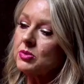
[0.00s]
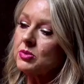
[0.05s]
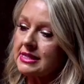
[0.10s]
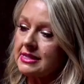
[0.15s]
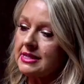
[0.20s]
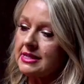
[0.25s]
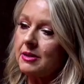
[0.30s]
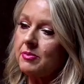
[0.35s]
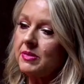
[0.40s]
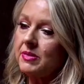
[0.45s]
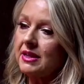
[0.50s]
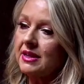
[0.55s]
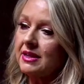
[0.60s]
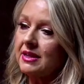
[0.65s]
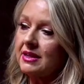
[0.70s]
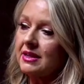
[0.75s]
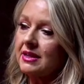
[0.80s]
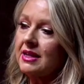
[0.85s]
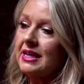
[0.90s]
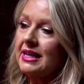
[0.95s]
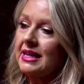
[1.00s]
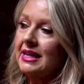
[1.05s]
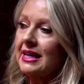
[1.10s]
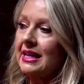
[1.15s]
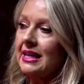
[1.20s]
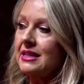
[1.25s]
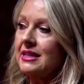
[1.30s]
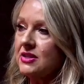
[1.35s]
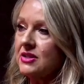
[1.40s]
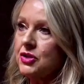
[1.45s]
will step in
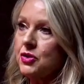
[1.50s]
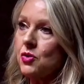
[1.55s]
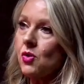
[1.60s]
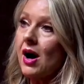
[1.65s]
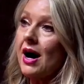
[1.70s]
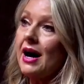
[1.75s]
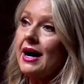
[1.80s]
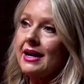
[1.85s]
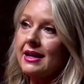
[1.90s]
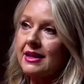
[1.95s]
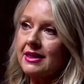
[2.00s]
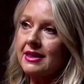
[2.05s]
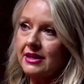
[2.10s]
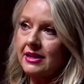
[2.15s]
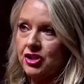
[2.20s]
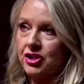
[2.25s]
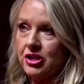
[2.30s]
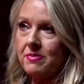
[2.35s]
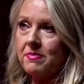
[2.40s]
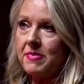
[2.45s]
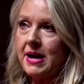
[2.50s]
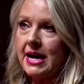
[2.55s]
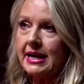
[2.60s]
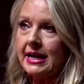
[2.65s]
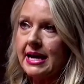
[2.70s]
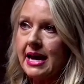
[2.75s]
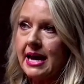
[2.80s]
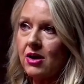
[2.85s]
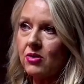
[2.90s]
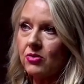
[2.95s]
and it's too hot and they jump back
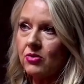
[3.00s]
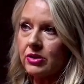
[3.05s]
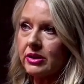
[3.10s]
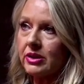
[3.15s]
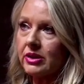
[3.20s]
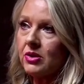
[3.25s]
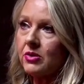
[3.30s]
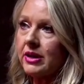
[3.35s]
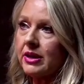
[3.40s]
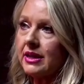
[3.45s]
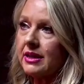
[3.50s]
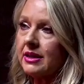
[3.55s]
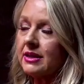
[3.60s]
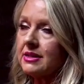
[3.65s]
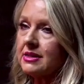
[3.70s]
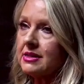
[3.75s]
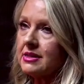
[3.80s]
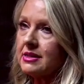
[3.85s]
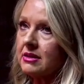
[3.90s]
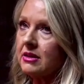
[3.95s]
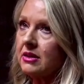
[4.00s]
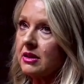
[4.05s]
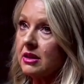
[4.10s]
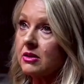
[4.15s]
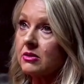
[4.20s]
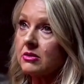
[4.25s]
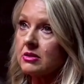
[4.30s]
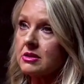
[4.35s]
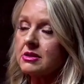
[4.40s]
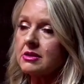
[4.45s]
right. out really quick because, you
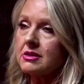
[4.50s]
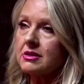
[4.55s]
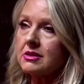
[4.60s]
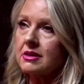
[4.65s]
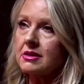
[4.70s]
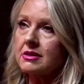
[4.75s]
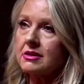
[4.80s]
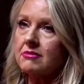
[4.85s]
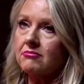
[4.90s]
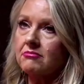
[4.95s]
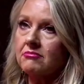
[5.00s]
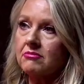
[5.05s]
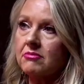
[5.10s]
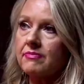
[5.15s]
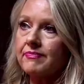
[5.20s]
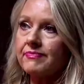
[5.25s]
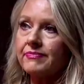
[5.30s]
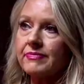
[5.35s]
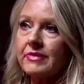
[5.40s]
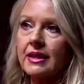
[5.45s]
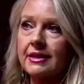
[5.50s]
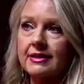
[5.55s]
know, it's, it, it's uncomfortable.